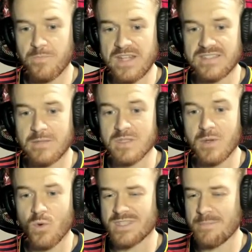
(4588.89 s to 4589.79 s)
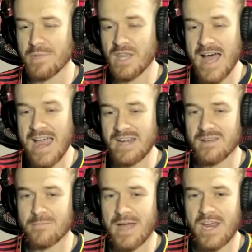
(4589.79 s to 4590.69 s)
That seems to be what's
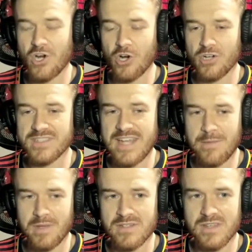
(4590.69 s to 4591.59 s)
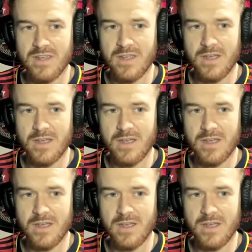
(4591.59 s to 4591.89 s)
implied by her statement.